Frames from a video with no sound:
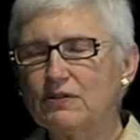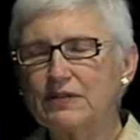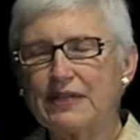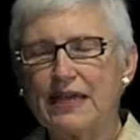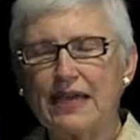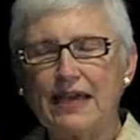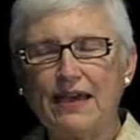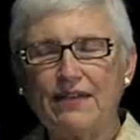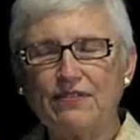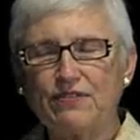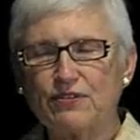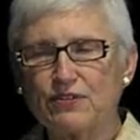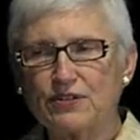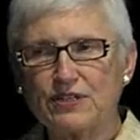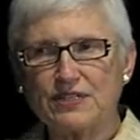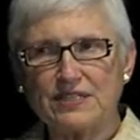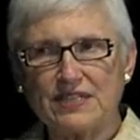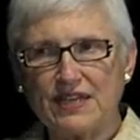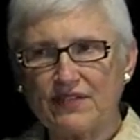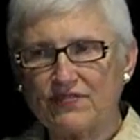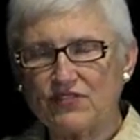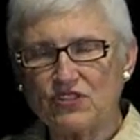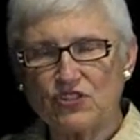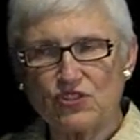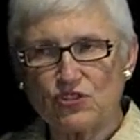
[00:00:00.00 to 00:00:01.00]
had
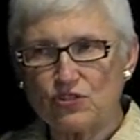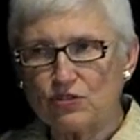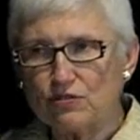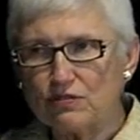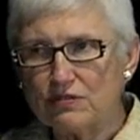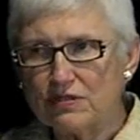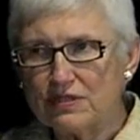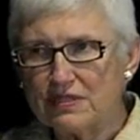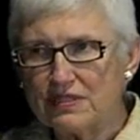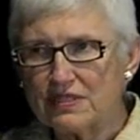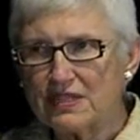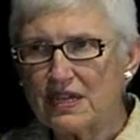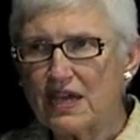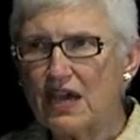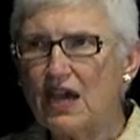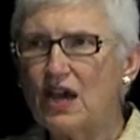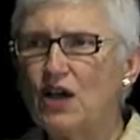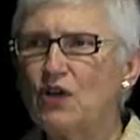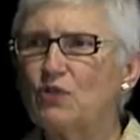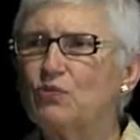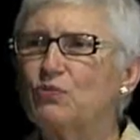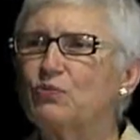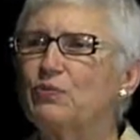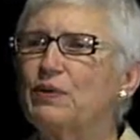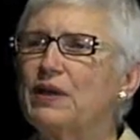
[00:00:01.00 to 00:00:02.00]
37 students.
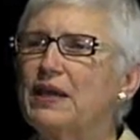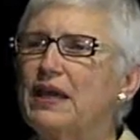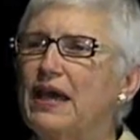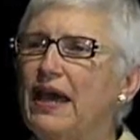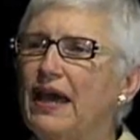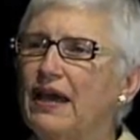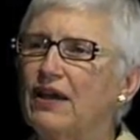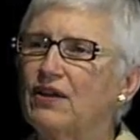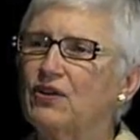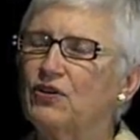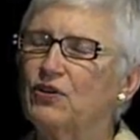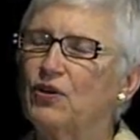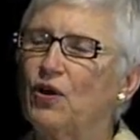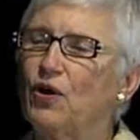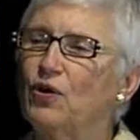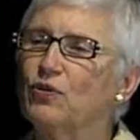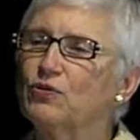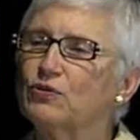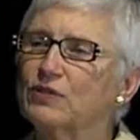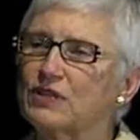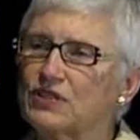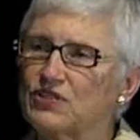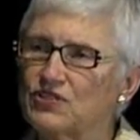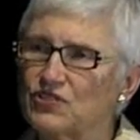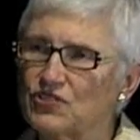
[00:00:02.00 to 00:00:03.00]
We could
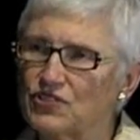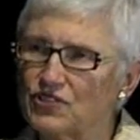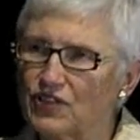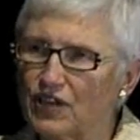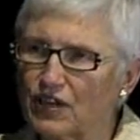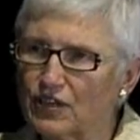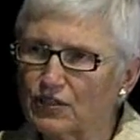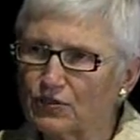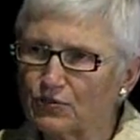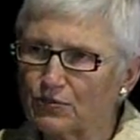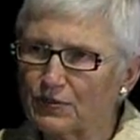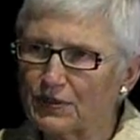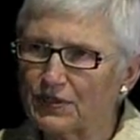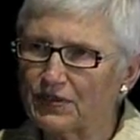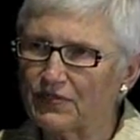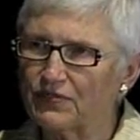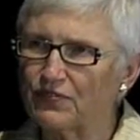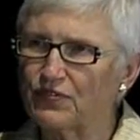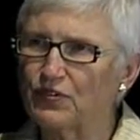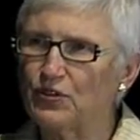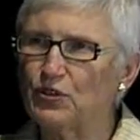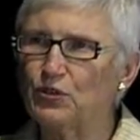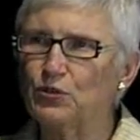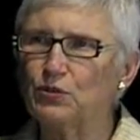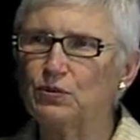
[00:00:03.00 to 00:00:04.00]
only start with a
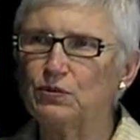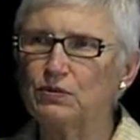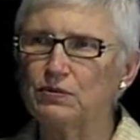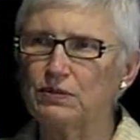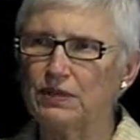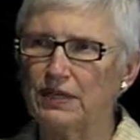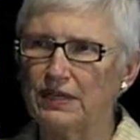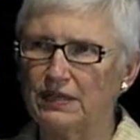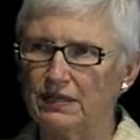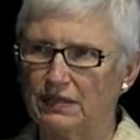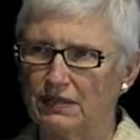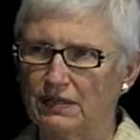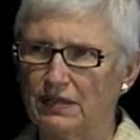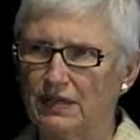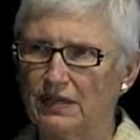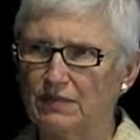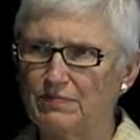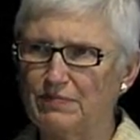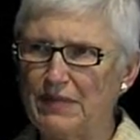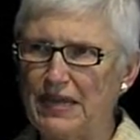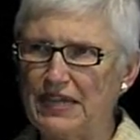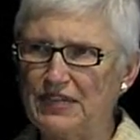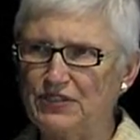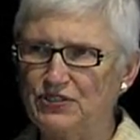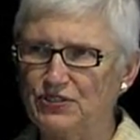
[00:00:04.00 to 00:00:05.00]
few
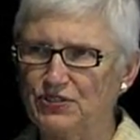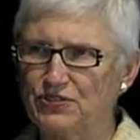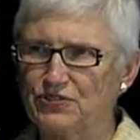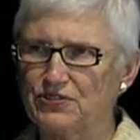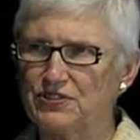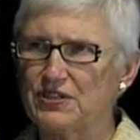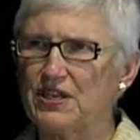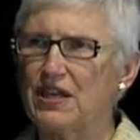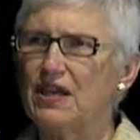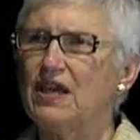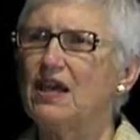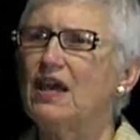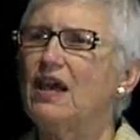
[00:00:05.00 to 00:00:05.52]
majors.